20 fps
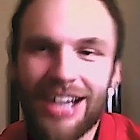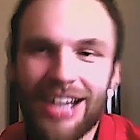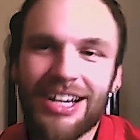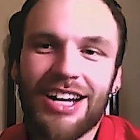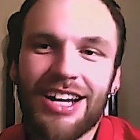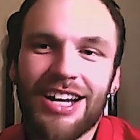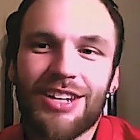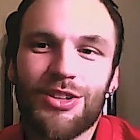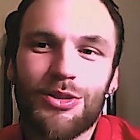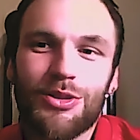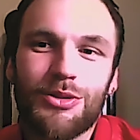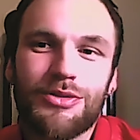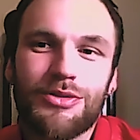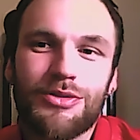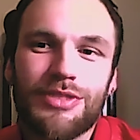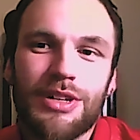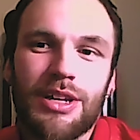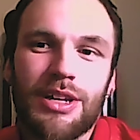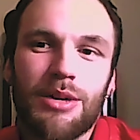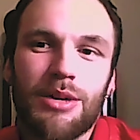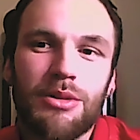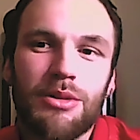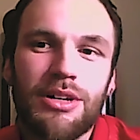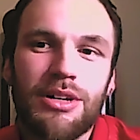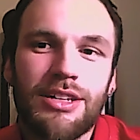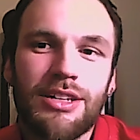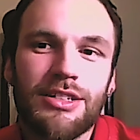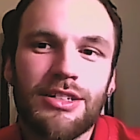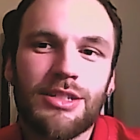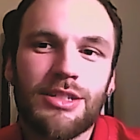kind of do feel that
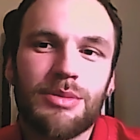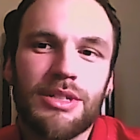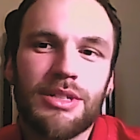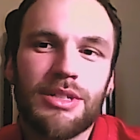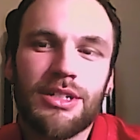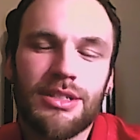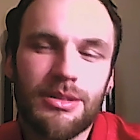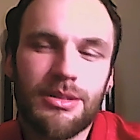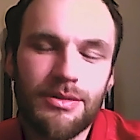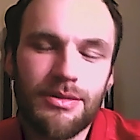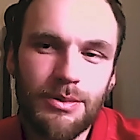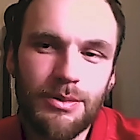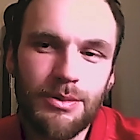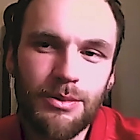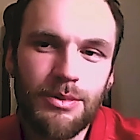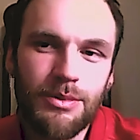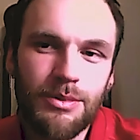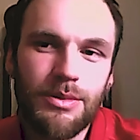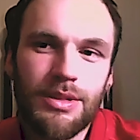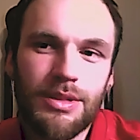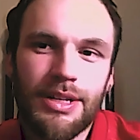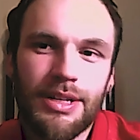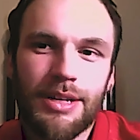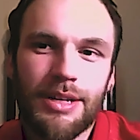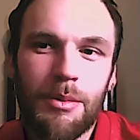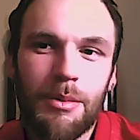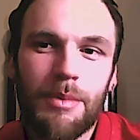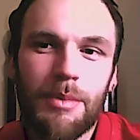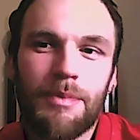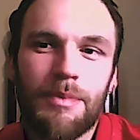way just because of like
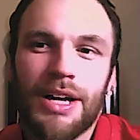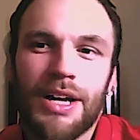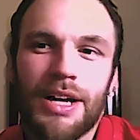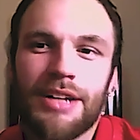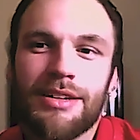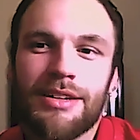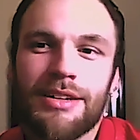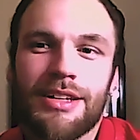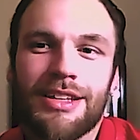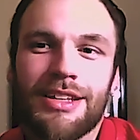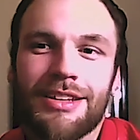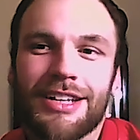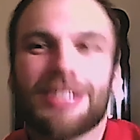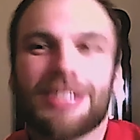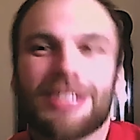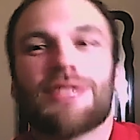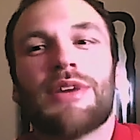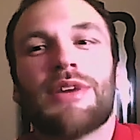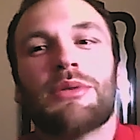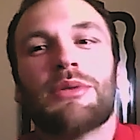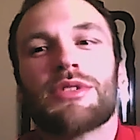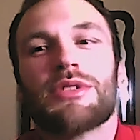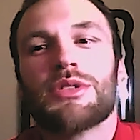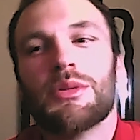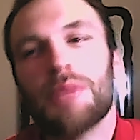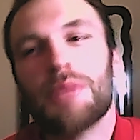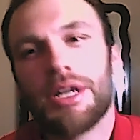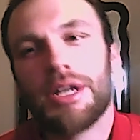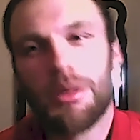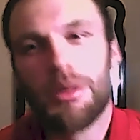not like as if I went to a
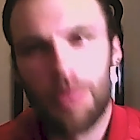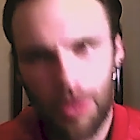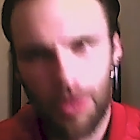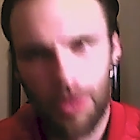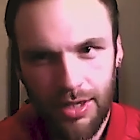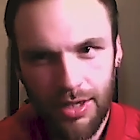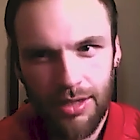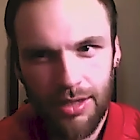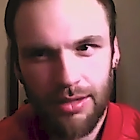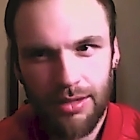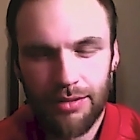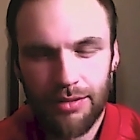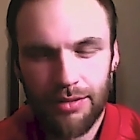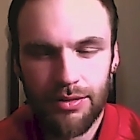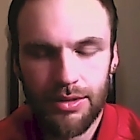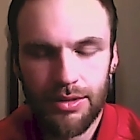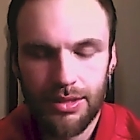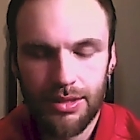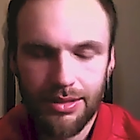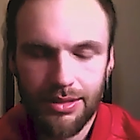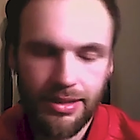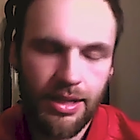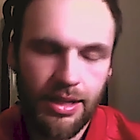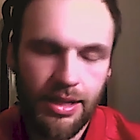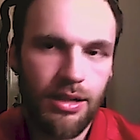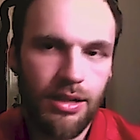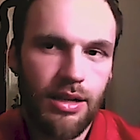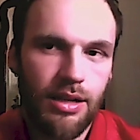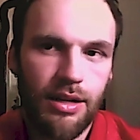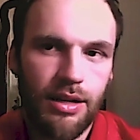bigger market, like for instance, like
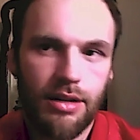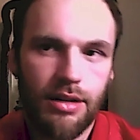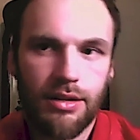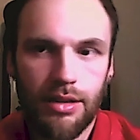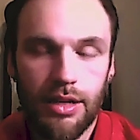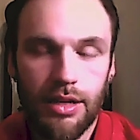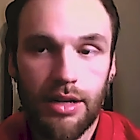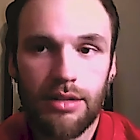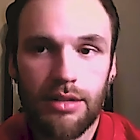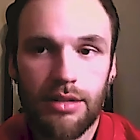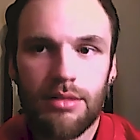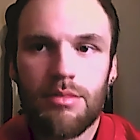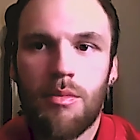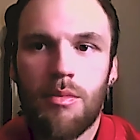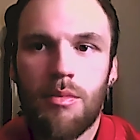LA or Atlanta,